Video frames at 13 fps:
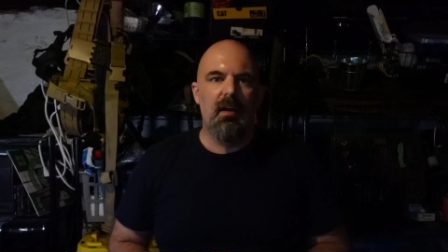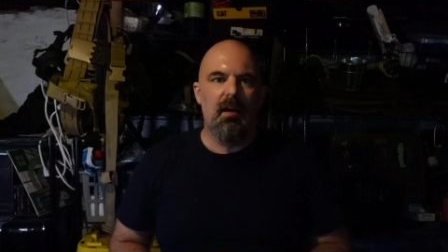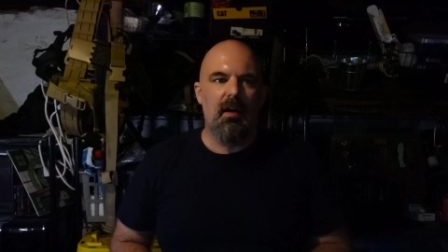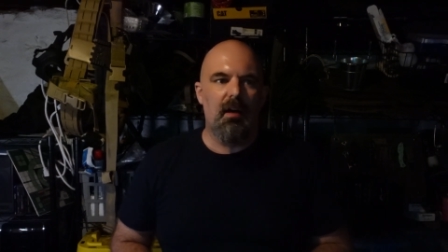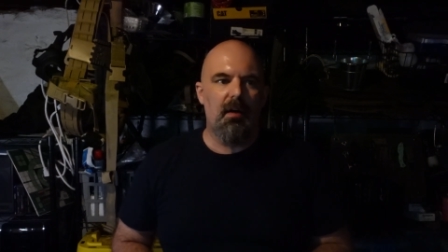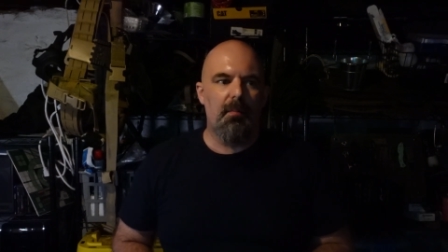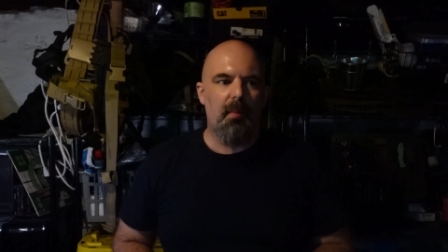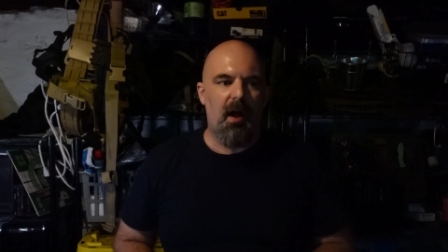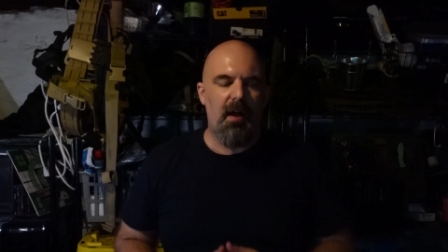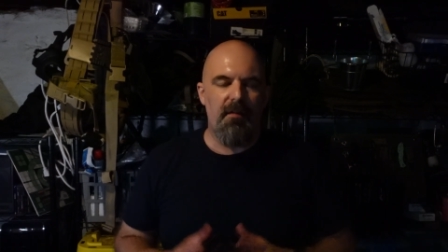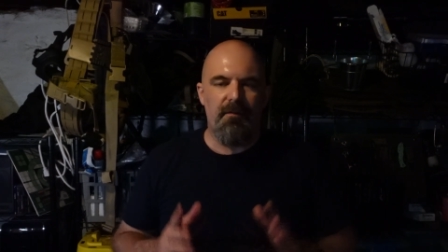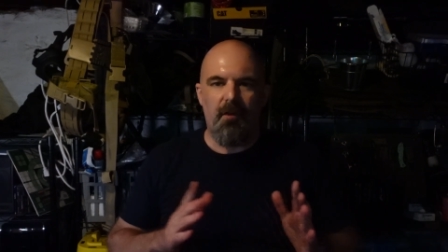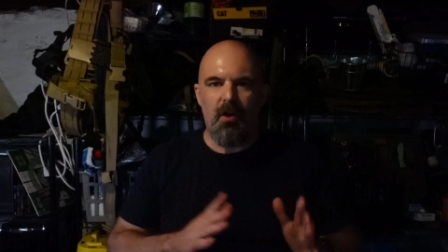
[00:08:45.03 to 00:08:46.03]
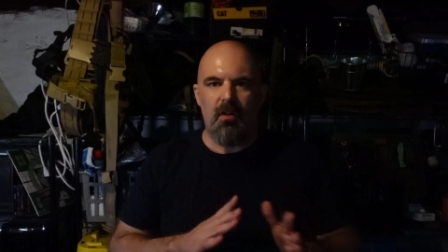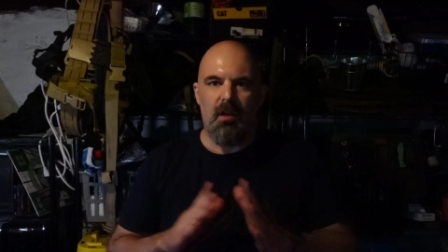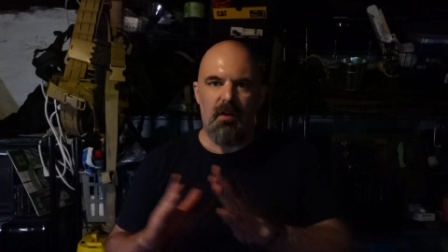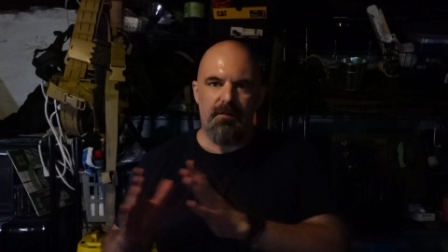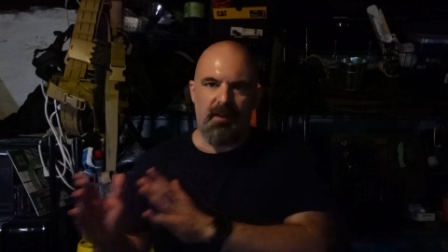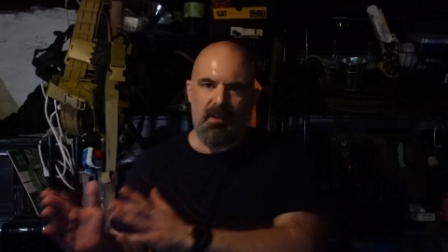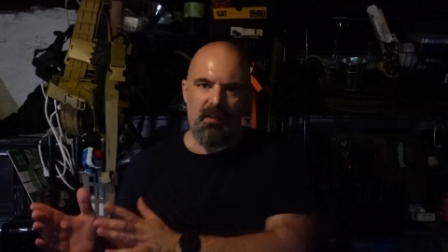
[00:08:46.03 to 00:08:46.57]
I fall
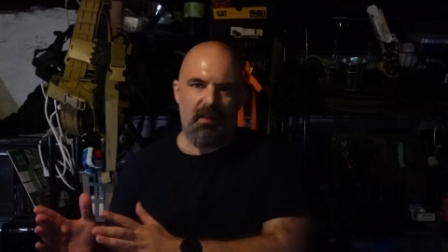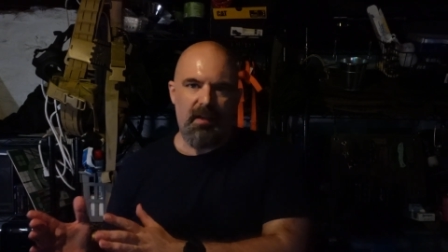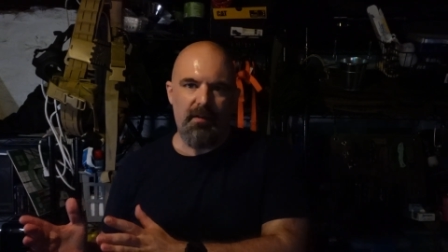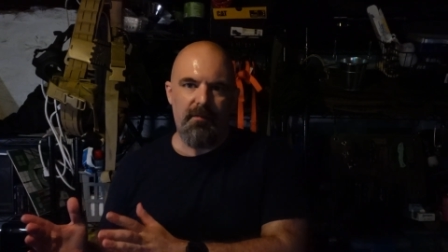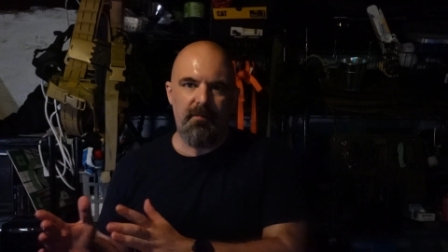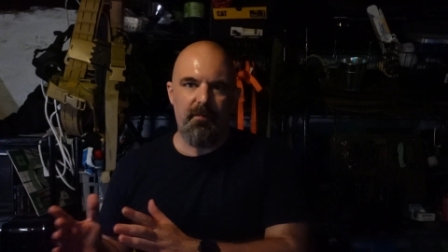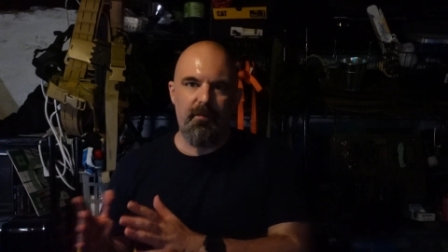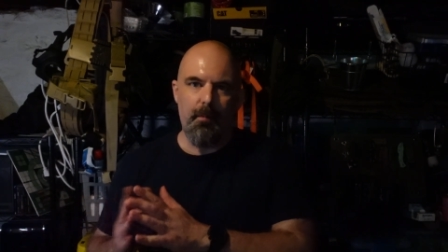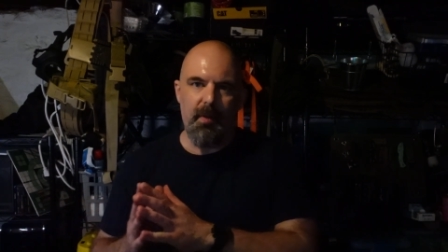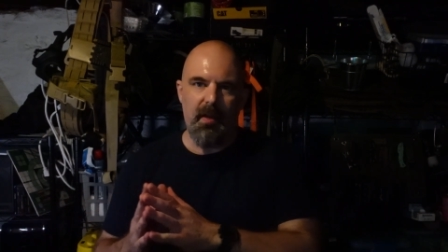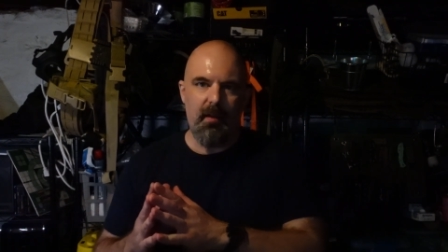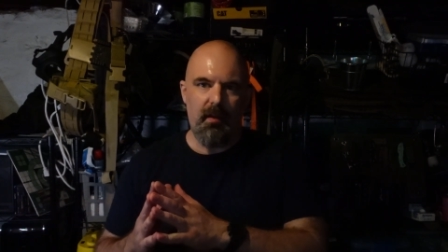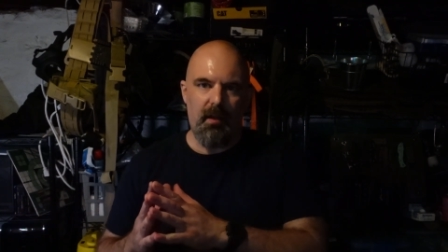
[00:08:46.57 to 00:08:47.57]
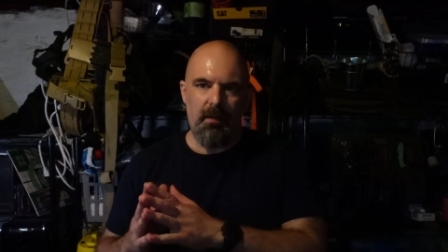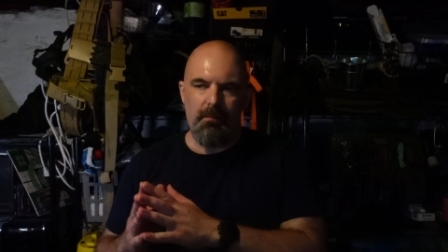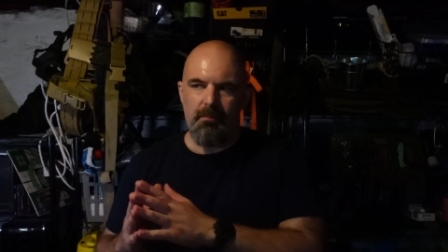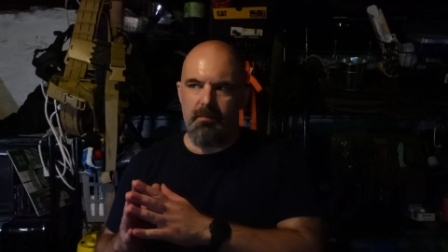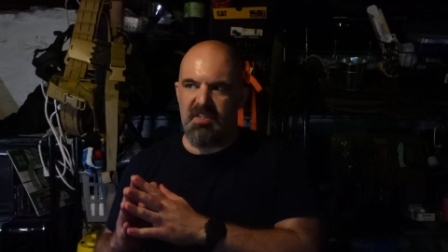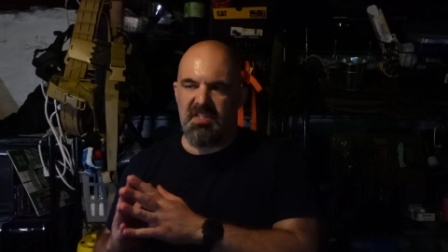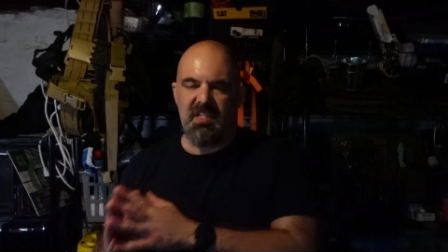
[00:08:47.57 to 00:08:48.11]
off a cliff from a
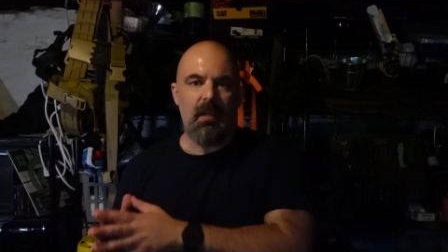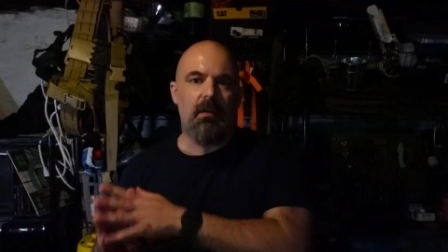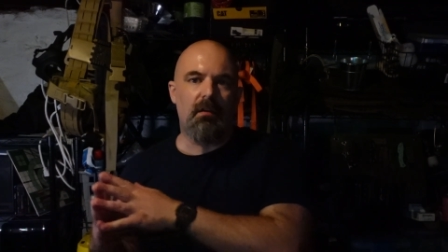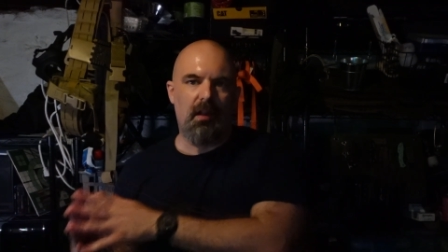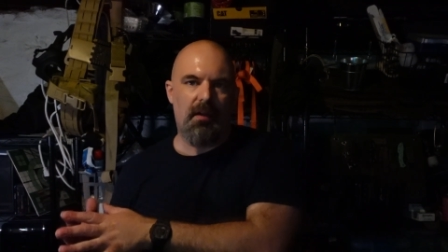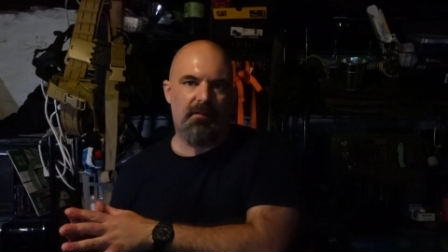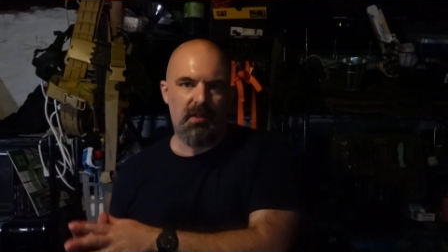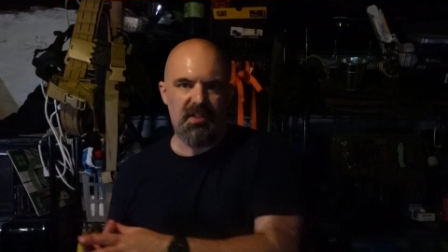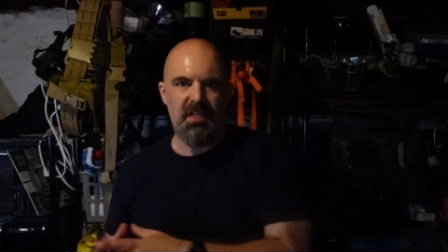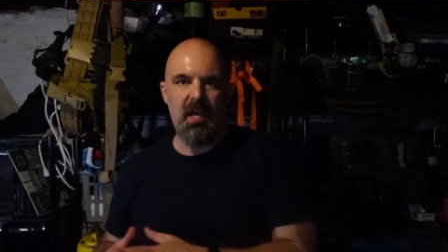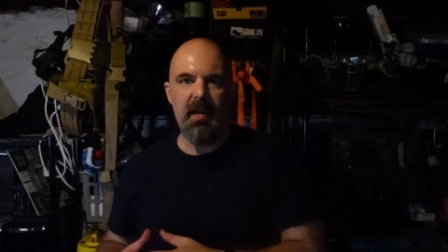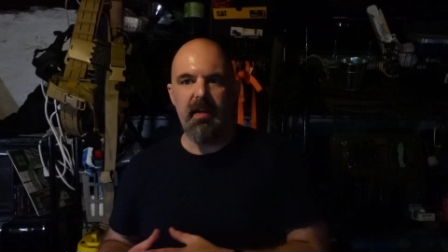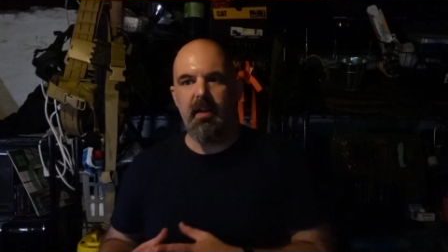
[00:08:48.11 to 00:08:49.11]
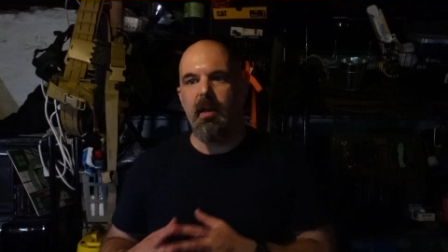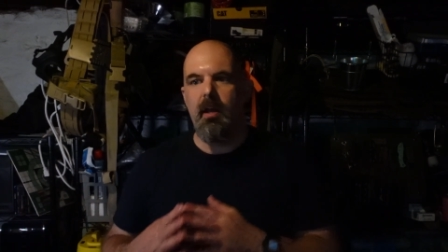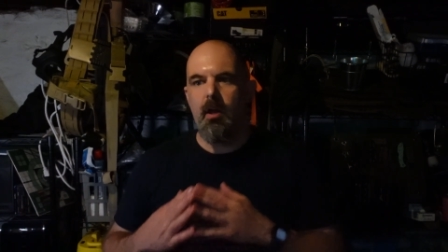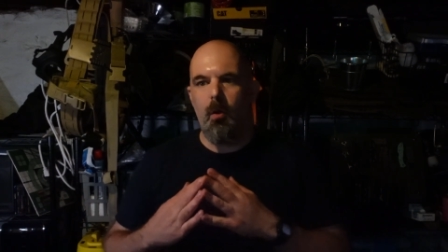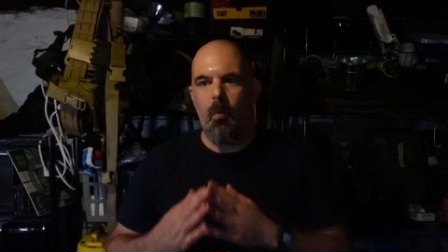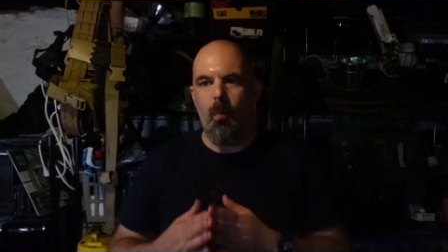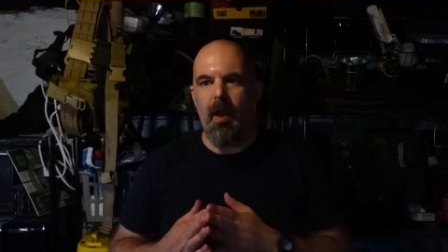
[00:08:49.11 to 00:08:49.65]
skill level side
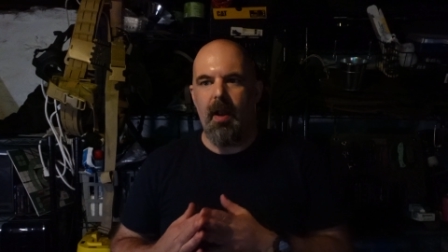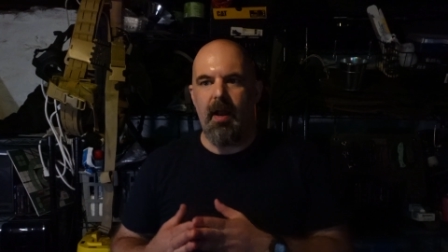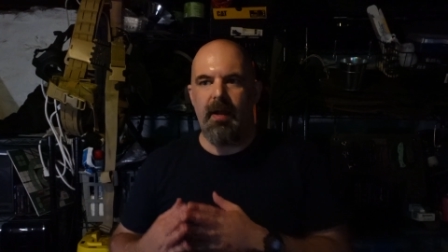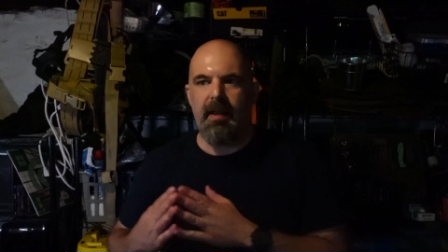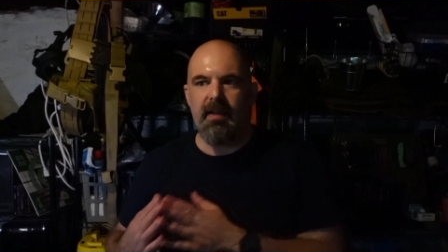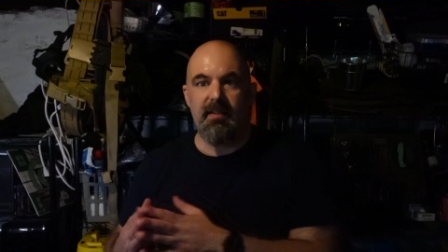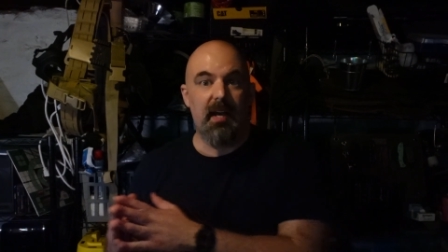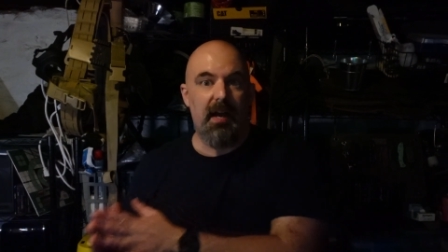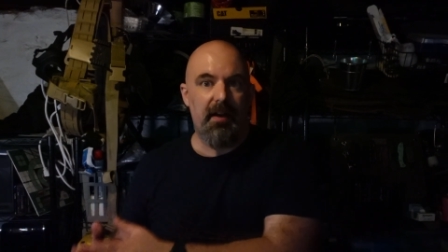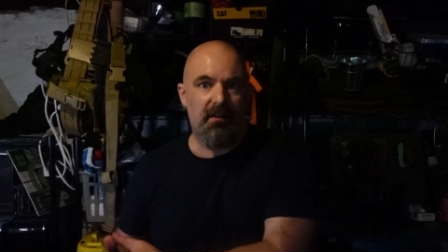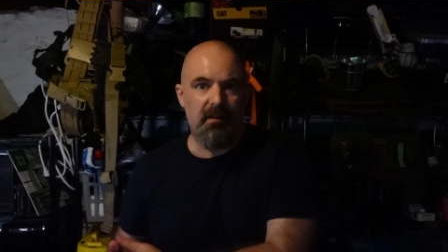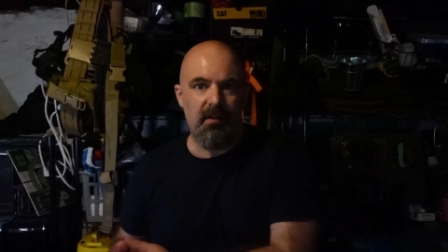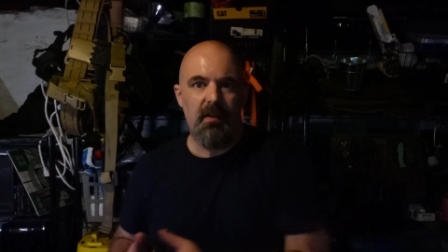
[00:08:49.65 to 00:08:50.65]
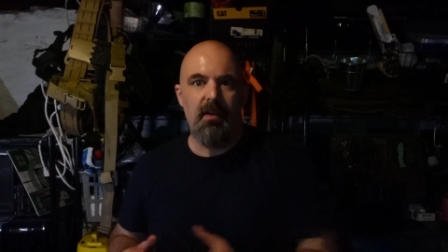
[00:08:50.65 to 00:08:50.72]
when I get tired.